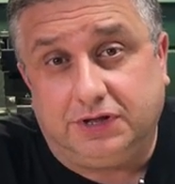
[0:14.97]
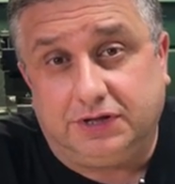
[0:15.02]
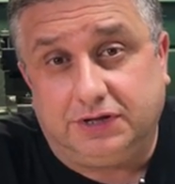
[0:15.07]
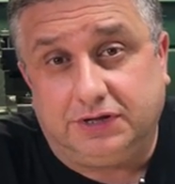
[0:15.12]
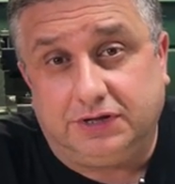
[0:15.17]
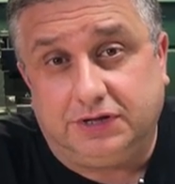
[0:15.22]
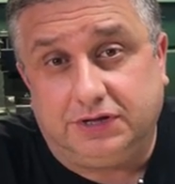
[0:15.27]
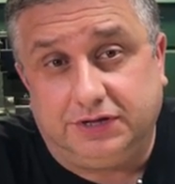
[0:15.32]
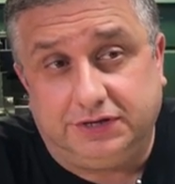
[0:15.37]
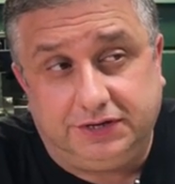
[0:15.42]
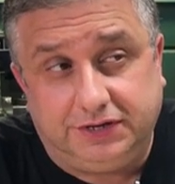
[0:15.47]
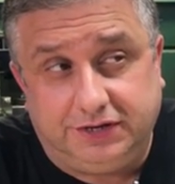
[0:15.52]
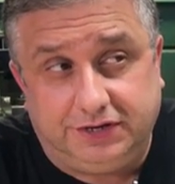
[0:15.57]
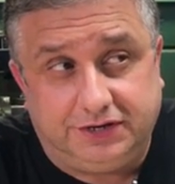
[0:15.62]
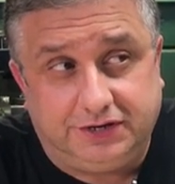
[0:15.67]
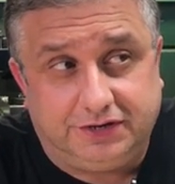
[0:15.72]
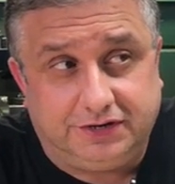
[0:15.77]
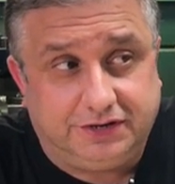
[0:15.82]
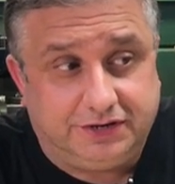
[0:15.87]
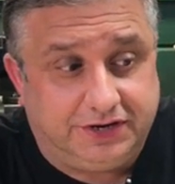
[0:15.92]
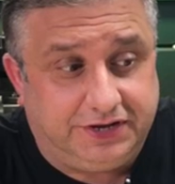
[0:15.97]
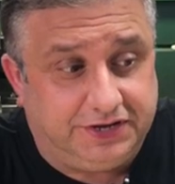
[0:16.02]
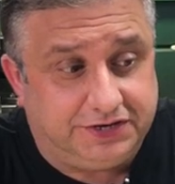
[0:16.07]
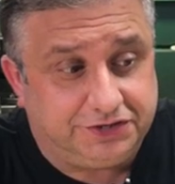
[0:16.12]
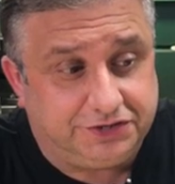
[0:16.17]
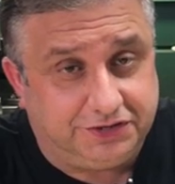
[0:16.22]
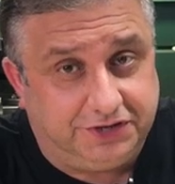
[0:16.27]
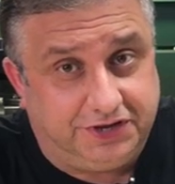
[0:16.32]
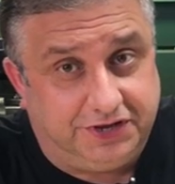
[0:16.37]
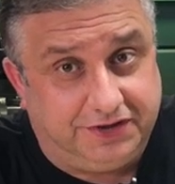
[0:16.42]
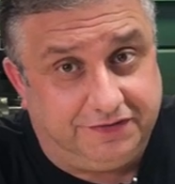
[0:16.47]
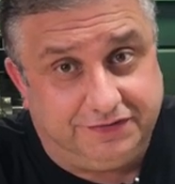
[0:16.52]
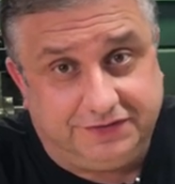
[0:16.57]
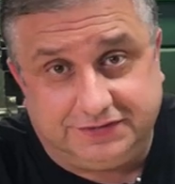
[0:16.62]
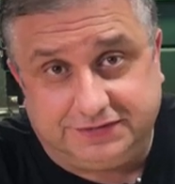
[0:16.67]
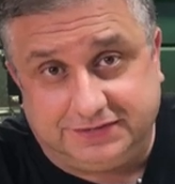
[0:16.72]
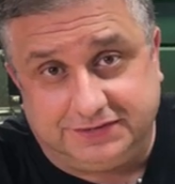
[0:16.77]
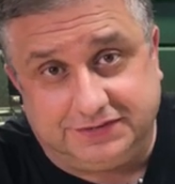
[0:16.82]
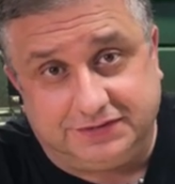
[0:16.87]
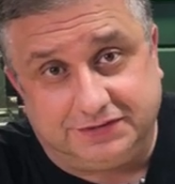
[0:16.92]
Uh, and here I actually have,
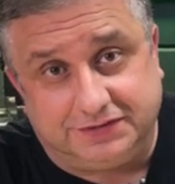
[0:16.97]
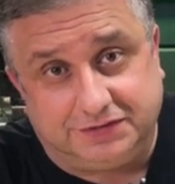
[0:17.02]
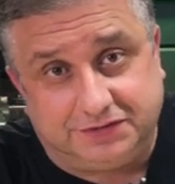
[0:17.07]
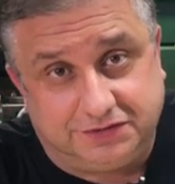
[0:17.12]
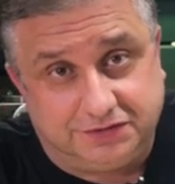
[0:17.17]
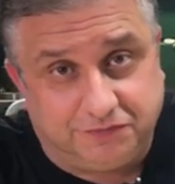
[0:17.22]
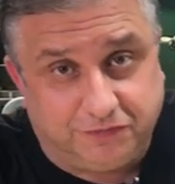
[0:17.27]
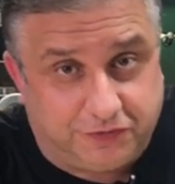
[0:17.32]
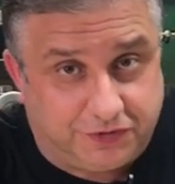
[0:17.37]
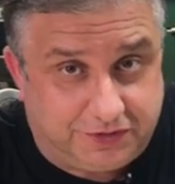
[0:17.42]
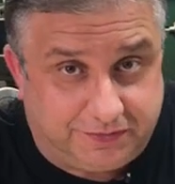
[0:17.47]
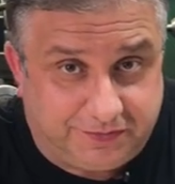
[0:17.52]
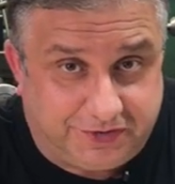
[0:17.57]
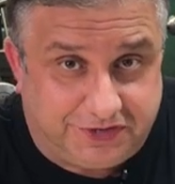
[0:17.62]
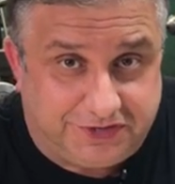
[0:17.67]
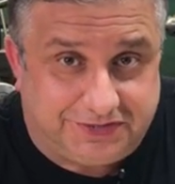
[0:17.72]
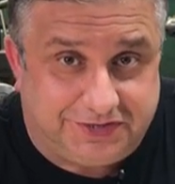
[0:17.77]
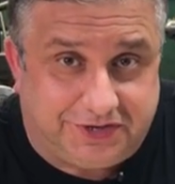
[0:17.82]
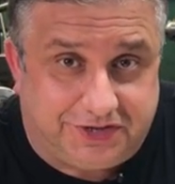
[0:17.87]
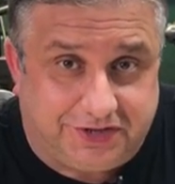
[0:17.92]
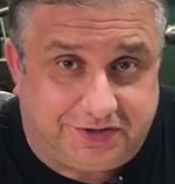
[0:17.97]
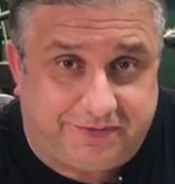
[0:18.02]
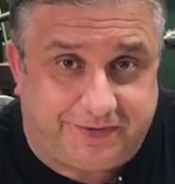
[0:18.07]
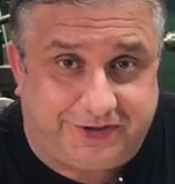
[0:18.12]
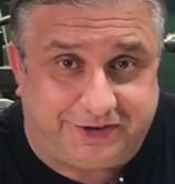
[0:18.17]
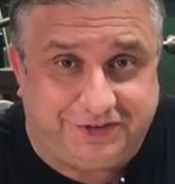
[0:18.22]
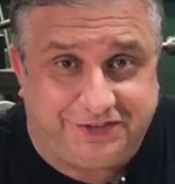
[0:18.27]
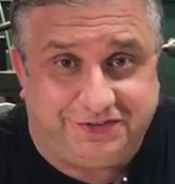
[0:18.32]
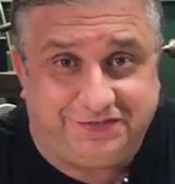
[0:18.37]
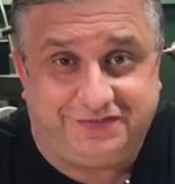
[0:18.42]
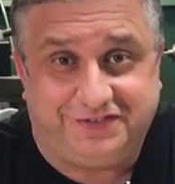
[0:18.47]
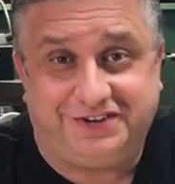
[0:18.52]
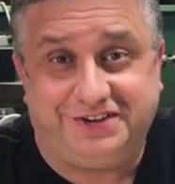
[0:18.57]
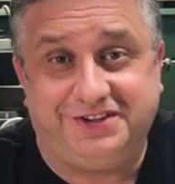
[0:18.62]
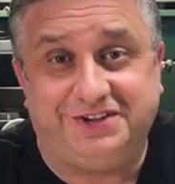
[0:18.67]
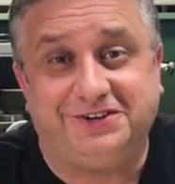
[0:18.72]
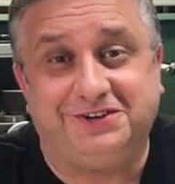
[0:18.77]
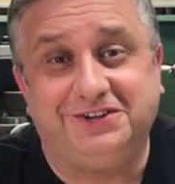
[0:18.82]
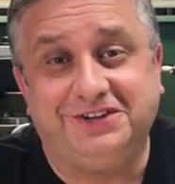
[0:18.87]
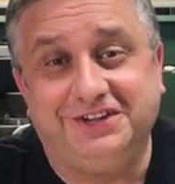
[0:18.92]
this isn't what I'm gonna talk about in the
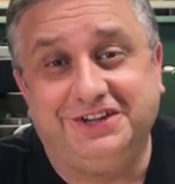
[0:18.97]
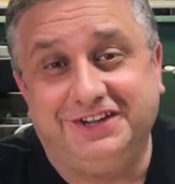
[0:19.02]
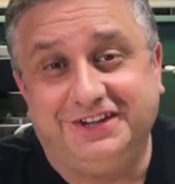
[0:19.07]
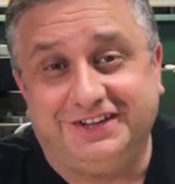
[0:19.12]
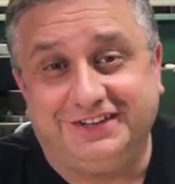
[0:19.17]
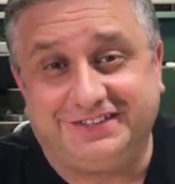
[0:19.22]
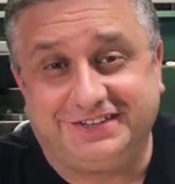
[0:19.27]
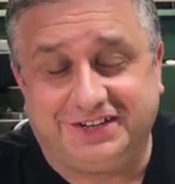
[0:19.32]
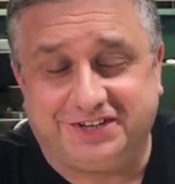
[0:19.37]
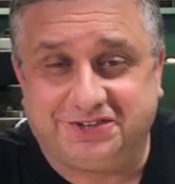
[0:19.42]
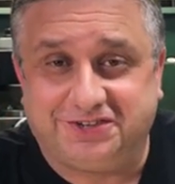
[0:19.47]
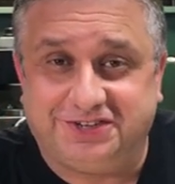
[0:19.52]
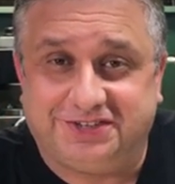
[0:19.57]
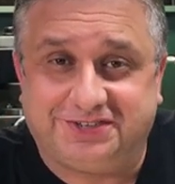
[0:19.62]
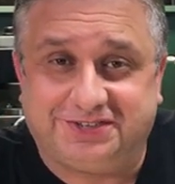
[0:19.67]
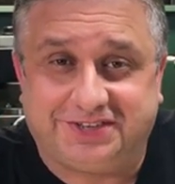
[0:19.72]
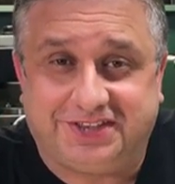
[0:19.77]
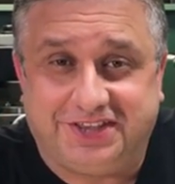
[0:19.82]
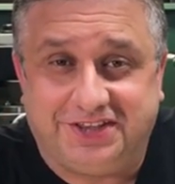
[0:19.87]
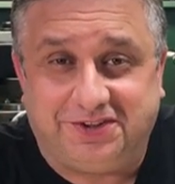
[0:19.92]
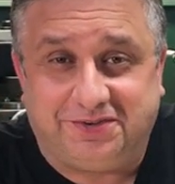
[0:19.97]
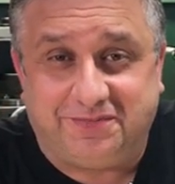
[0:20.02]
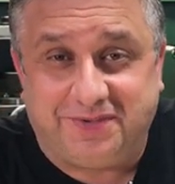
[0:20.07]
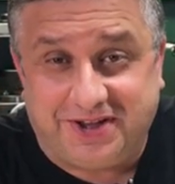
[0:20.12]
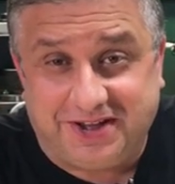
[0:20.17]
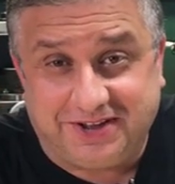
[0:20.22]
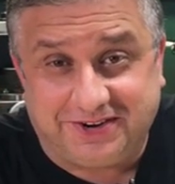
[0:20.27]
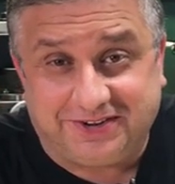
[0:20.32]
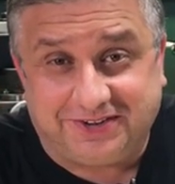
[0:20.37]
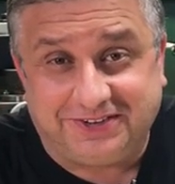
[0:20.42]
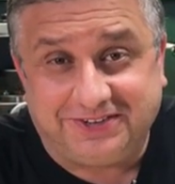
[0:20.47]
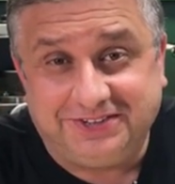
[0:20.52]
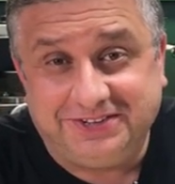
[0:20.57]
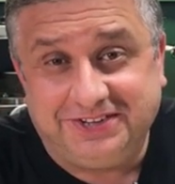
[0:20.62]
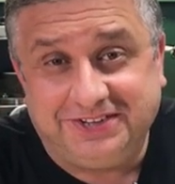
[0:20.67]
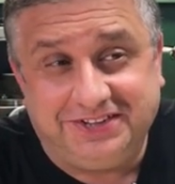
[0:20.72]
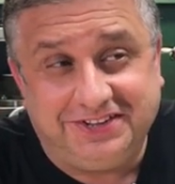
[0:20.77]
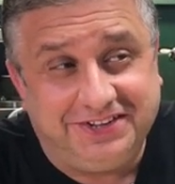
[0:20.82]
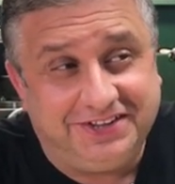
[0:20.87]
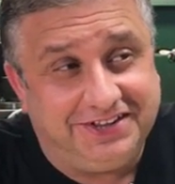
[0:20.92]
video, it's actually a scale model.
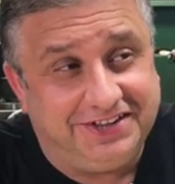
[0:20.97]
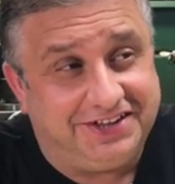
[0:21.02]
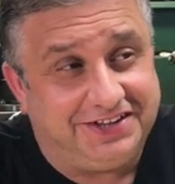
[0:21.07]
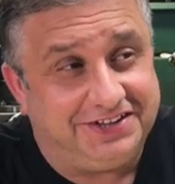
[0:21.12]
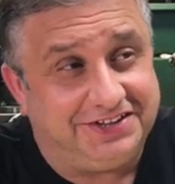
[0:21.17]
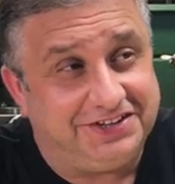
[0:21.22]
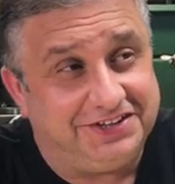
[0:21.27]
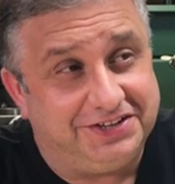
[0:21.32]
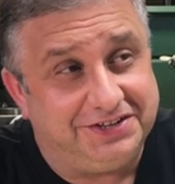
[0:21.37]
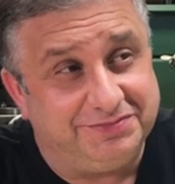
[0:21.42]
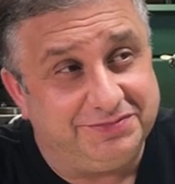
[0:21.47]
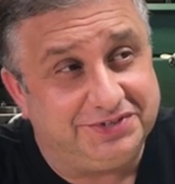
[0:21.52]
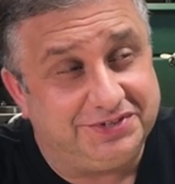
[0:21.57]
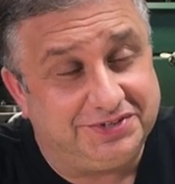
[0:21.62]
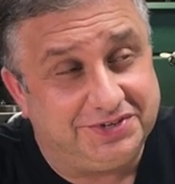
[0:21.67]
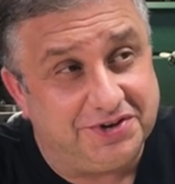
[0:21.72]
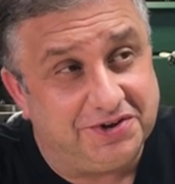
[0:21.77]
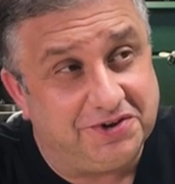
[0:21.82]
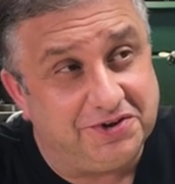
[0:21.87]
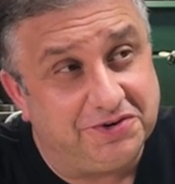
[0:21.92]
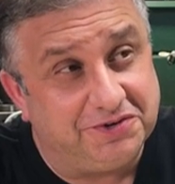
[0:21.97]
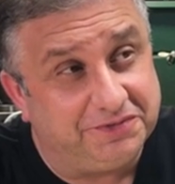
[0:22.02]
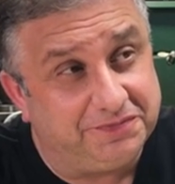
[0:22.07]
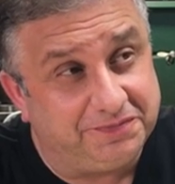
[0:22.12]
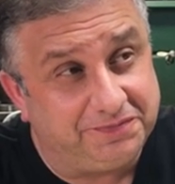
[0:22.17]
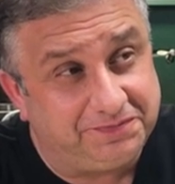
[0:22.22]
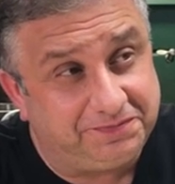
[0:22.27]
Um, so